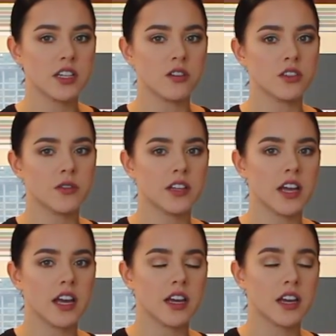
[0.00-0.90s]
Don't do it
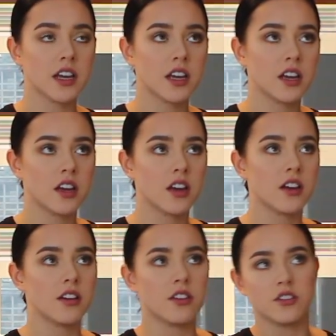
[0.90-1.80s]
like
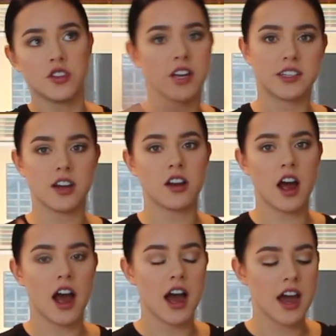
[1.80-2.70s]
just on
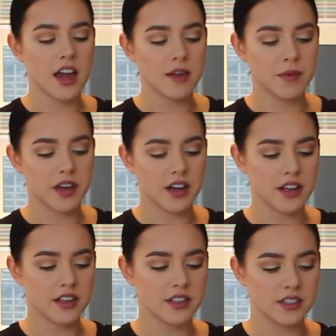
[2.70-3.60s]
high,
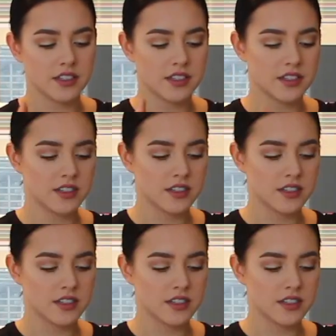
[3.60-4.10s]
because